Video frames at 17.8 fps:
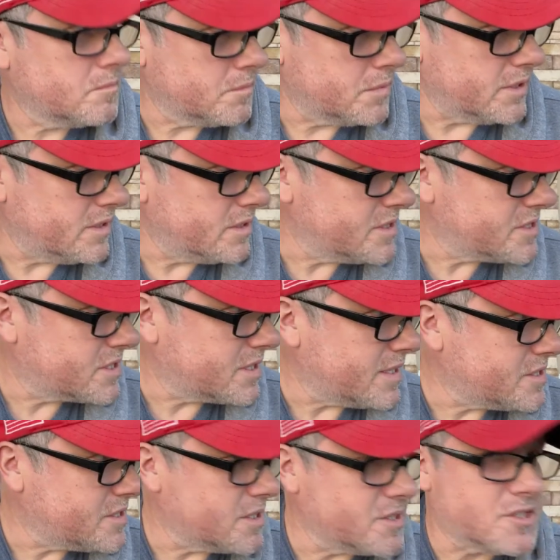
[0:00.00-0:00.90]
But this
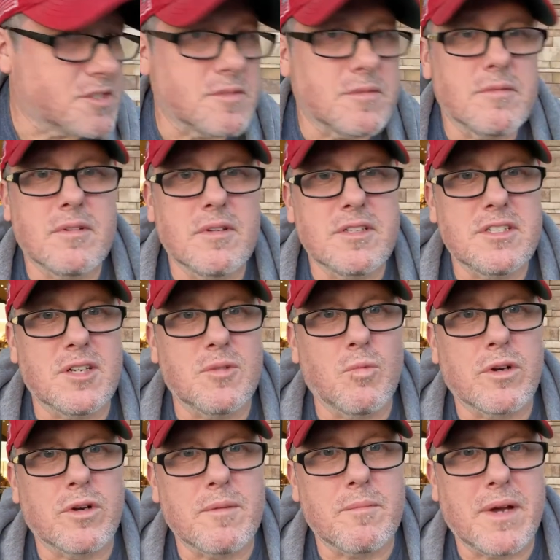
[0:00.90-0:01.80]
guy's
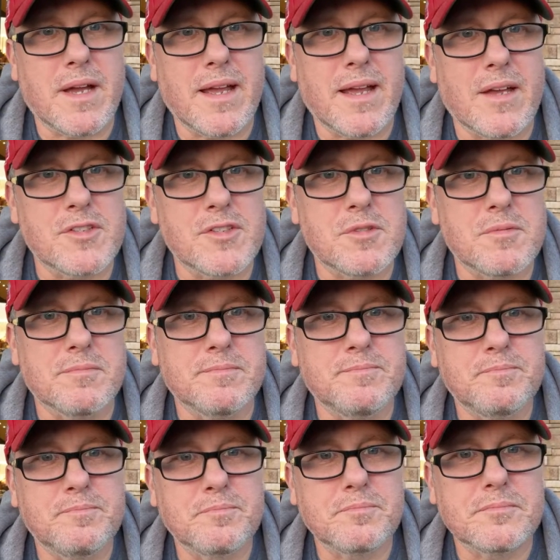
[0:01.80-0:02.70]
done work at my house
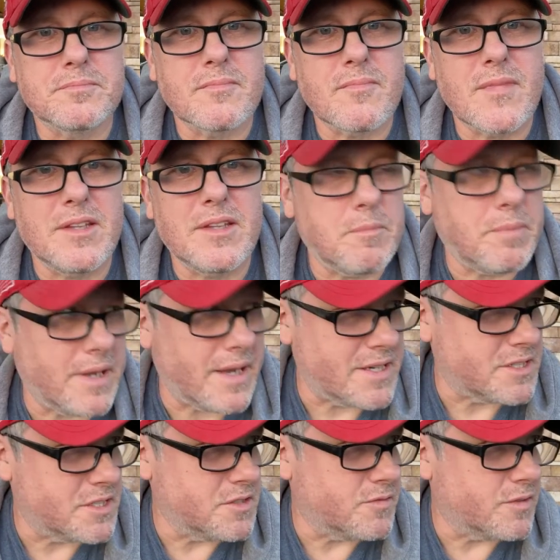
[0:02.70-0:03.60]
in the
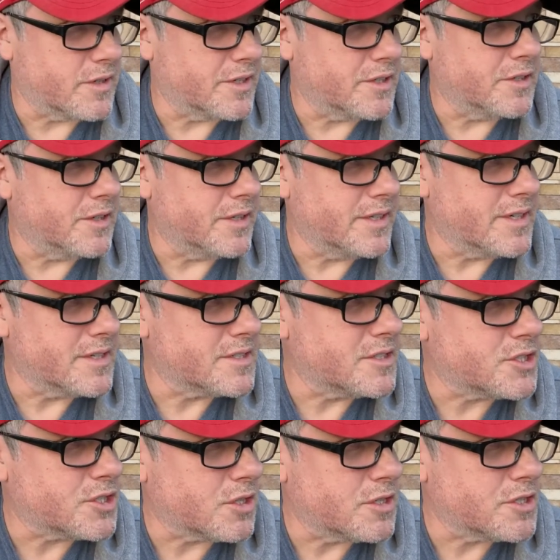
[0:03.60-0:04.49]
past. He's very good. He
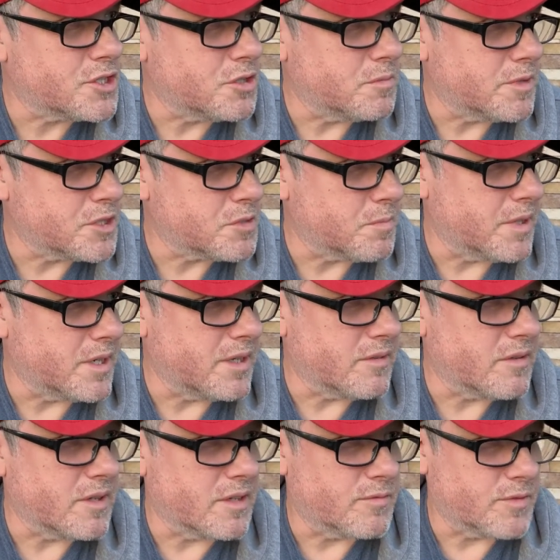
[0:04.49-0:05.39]
doesn't charge too much
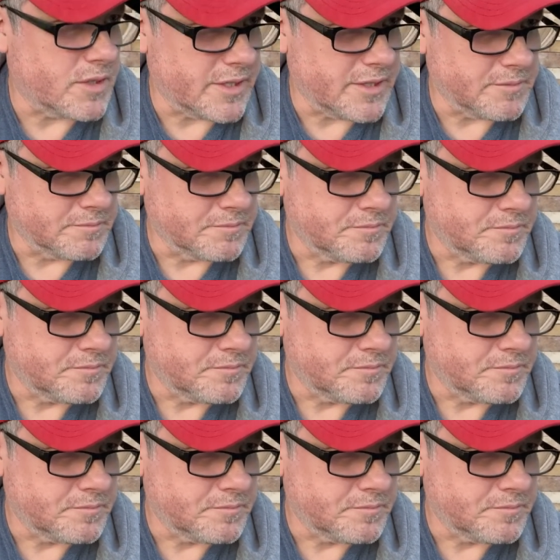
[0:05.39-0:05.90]
money, thankfully.